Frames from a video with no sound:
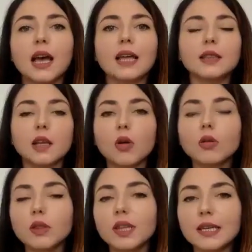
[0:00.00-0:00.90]
And all
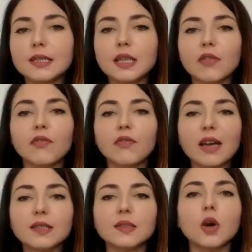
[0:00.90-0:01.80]
this
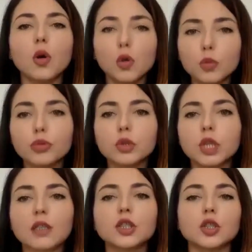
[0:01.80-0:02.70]
affects the whole
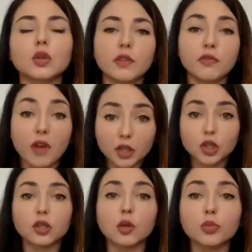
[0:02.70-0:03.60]
production of the
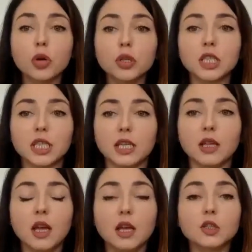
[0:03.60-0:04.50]
functional protein.
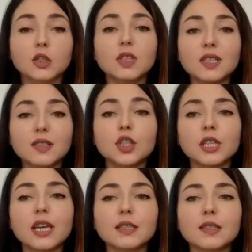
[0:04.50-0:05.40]
So these
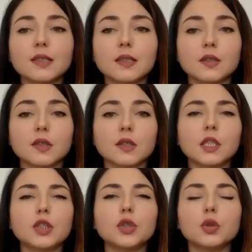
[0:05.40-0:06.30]
genetic scissors
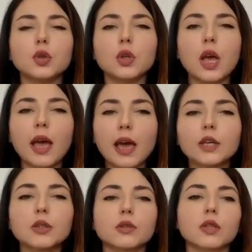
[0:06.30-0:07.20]
need to
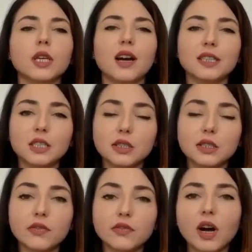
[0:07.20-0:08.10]
accurately
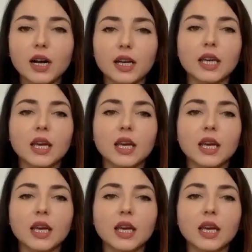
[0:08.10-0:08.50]
identify